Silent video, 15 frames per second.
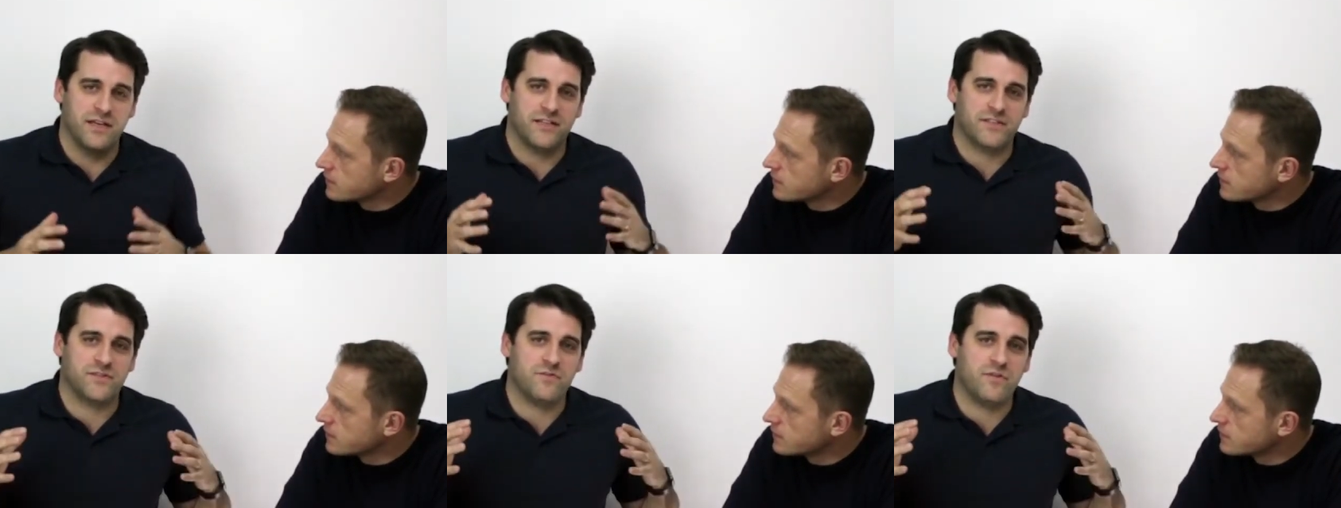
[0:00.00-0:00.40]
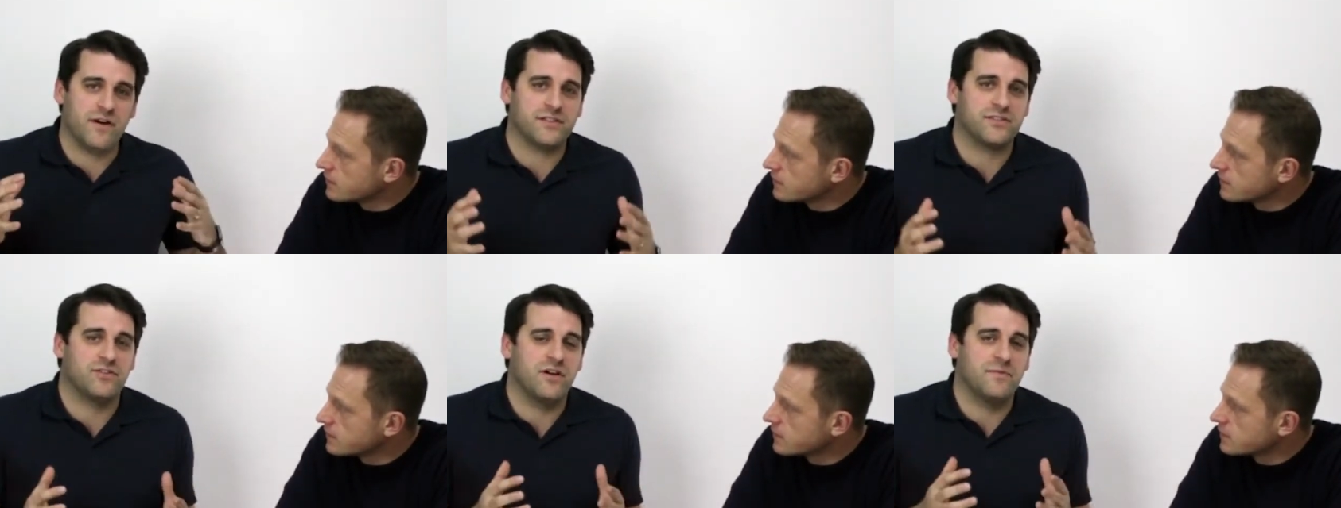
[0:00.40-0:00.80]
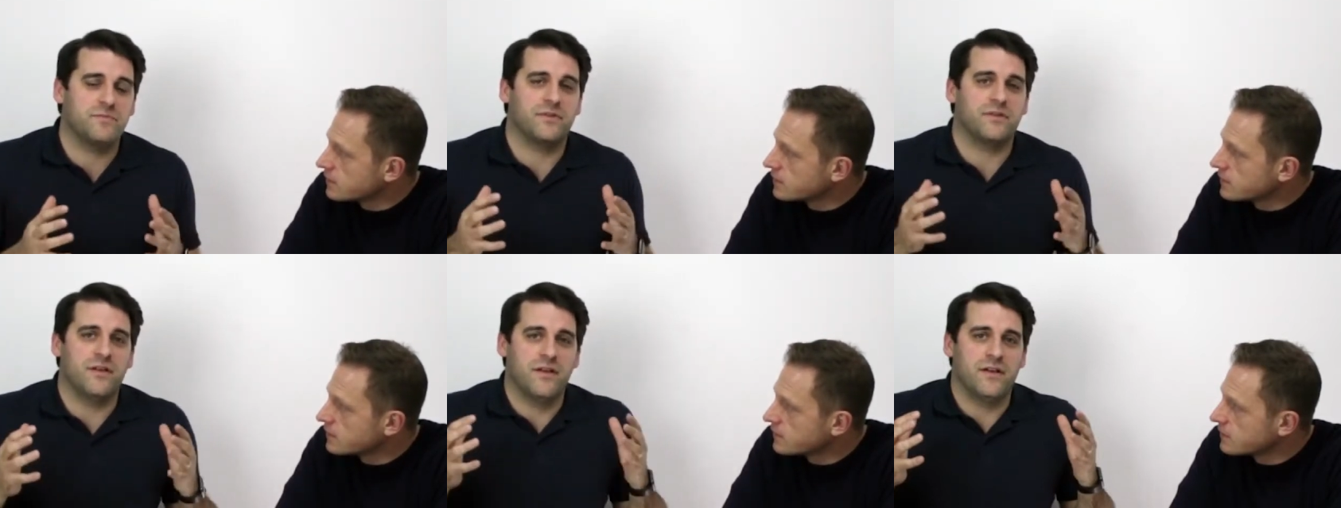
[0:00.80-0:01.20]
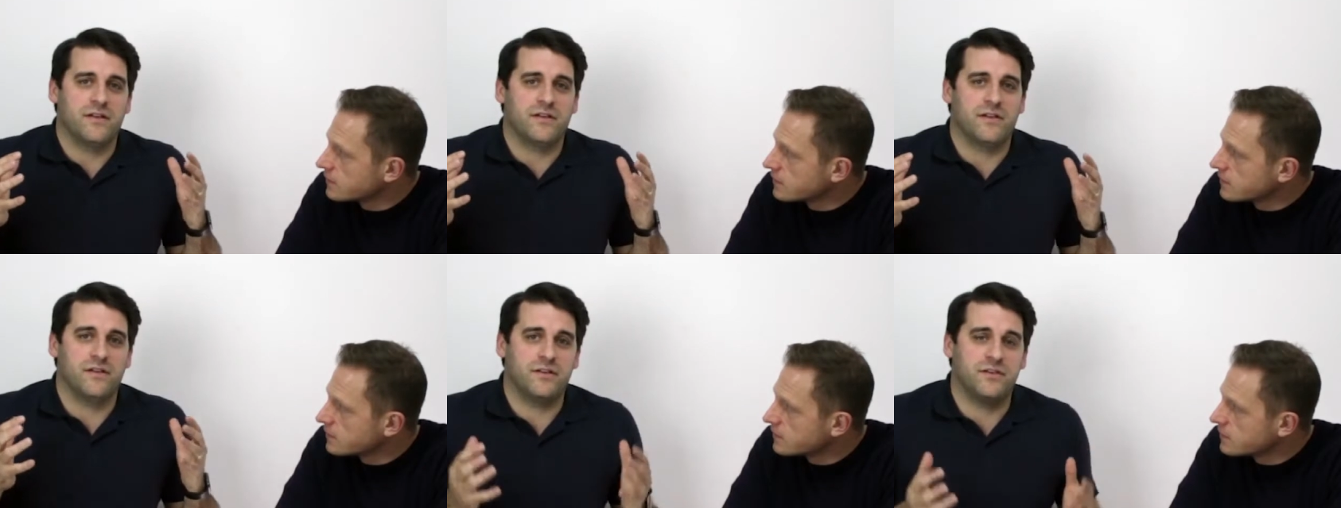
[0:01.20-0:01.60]
Speaker 1: It's quite a time
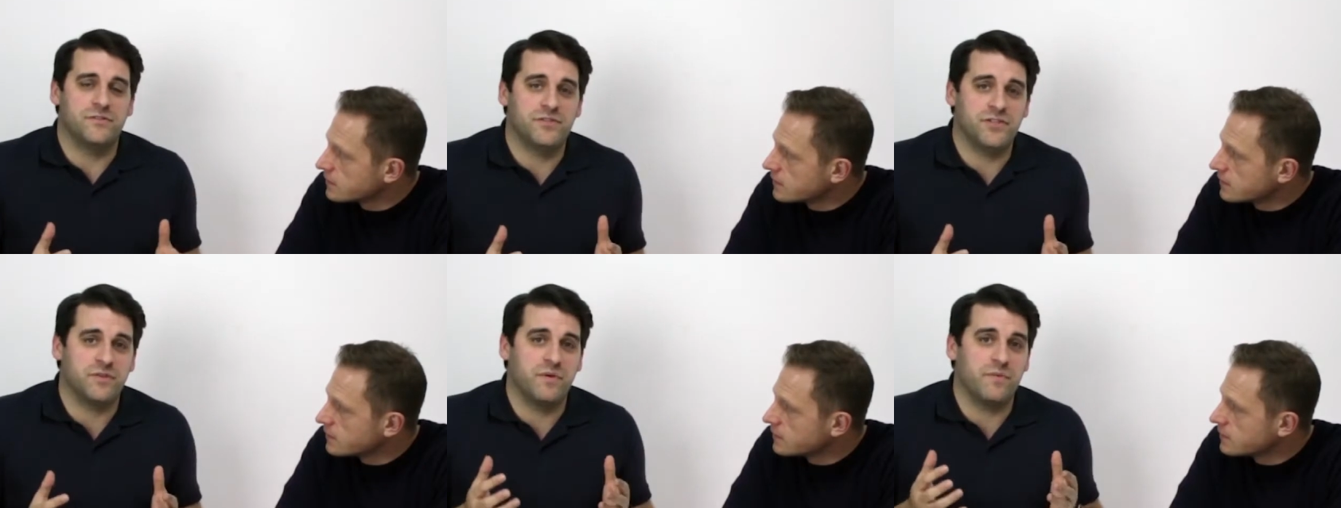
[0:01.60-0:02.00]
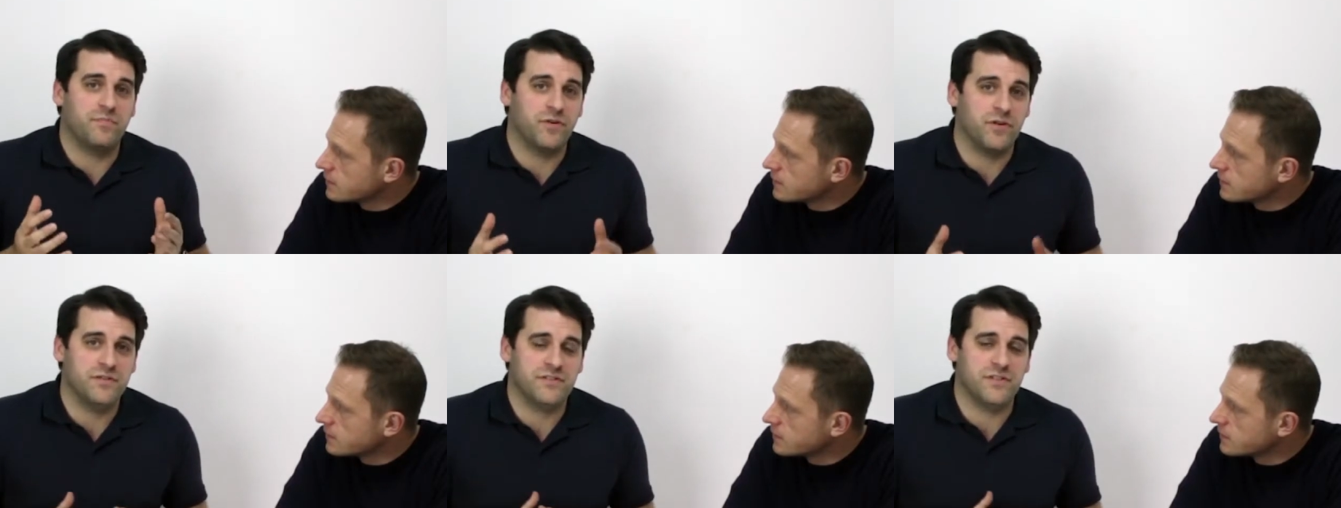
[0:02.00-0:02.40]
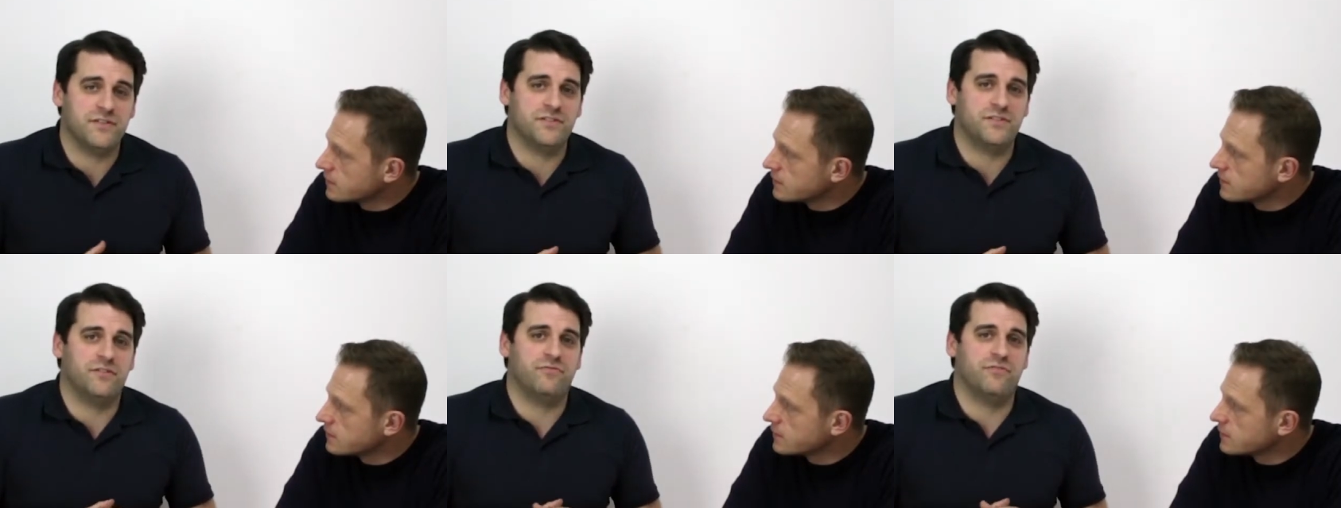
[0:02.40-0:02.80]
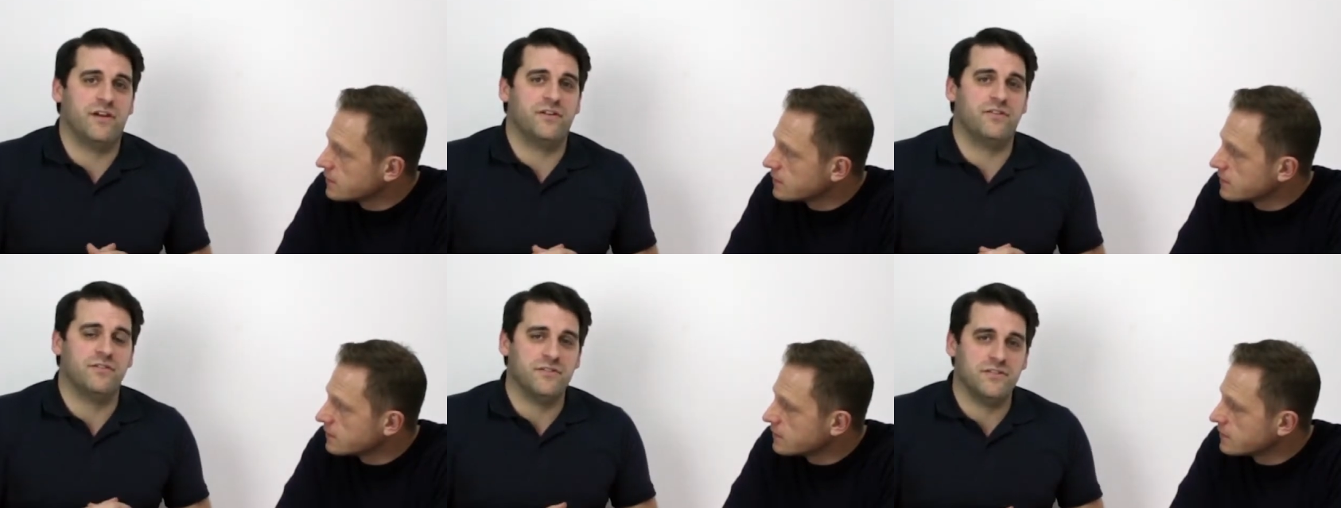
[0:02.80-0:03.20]
consuming process to
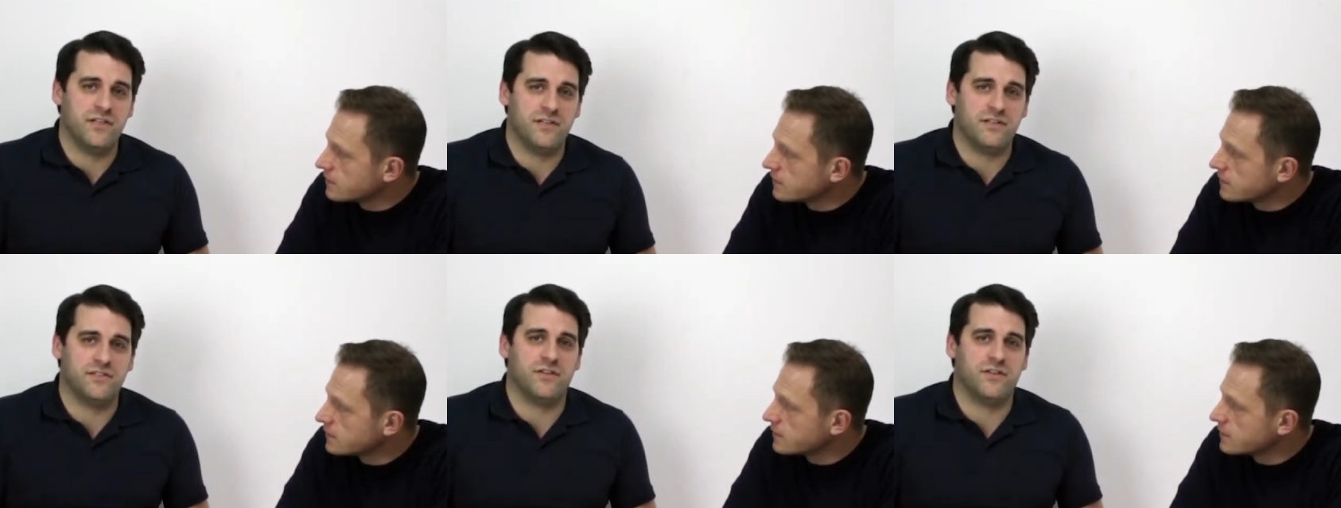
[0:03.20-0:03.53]
create content.